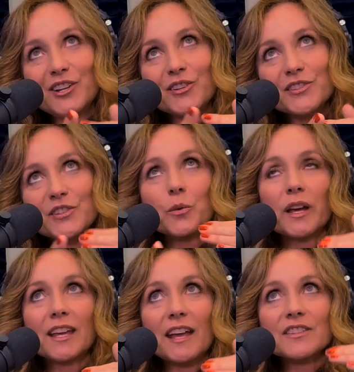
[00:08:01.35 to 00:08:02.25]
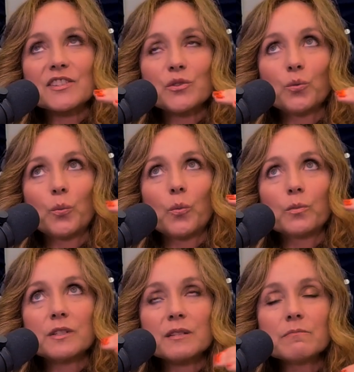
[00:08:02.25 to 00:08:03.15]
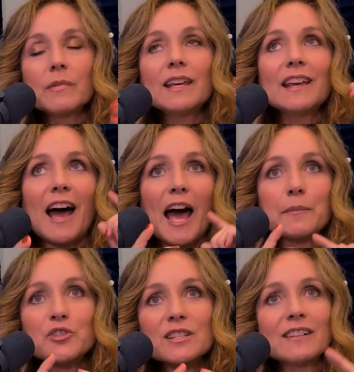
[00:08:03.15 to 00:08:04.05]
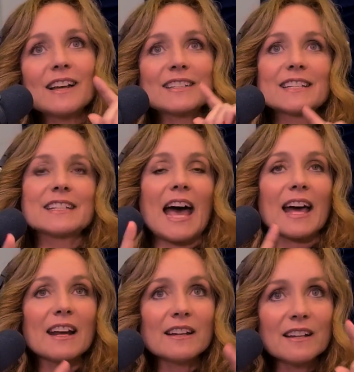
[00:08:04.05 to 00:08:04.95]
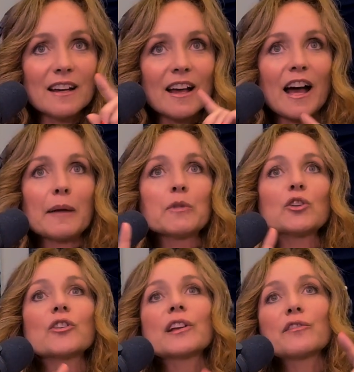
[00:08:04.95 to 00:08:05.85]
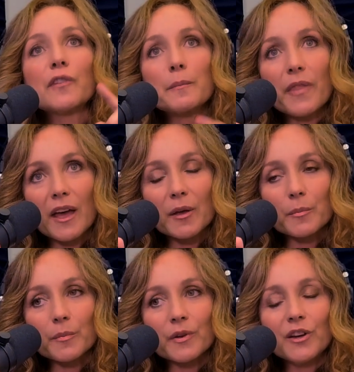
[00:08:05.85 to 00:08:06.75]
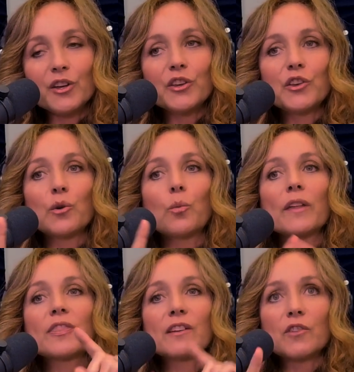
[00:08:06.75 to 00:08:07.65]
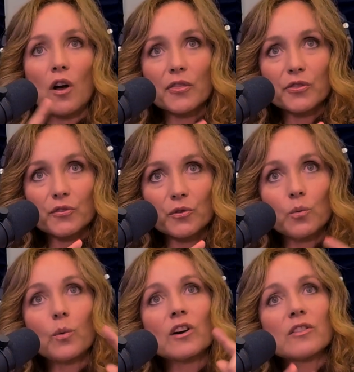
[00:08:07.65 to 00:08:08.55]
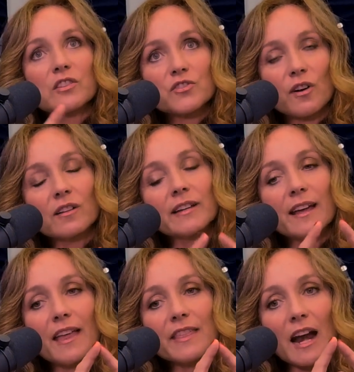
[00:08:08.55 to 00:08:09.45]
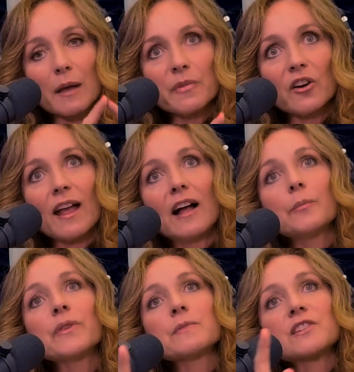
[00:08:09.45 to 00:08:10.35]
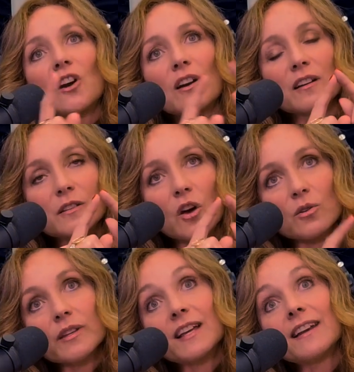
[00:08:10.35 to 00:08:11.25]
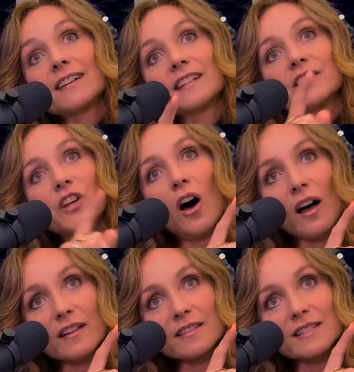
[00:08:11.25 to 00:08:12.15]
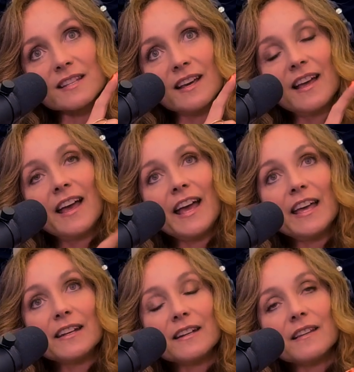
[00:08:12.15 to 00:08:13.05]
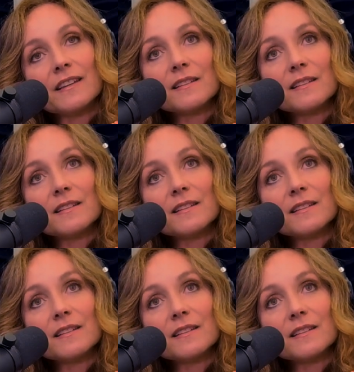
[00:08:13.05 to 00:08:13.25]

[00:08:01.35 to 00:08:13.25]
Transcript: so to me, I'm just collecting data. I'm learning from them, what they've gone through, where they're struggling. And then I'm there to help them start not only connecting dots and